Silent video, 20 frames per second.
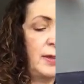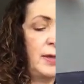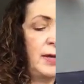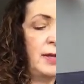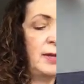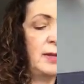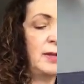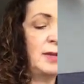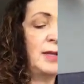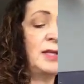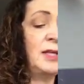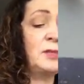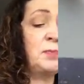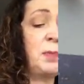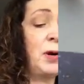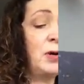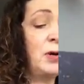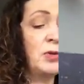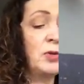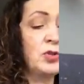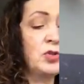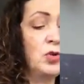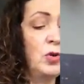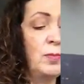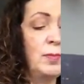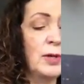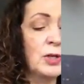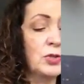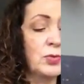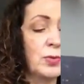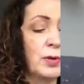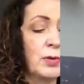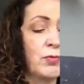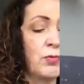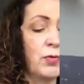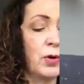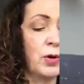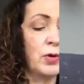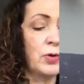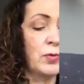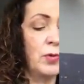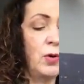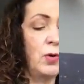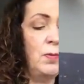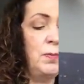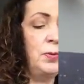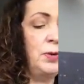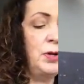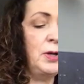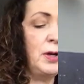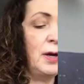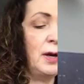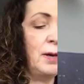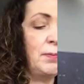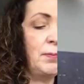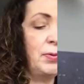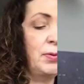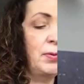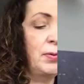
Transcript: then this part, there's no measuring for. You open it up,